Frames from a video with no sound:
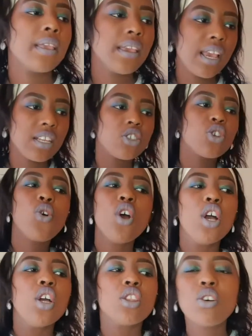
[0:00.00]
Yes, so
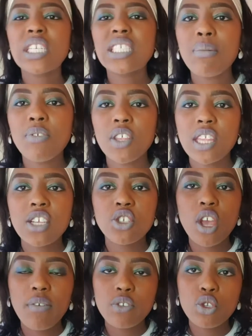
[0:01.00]
those are some of the things
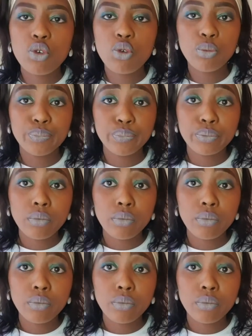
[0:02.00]
you have to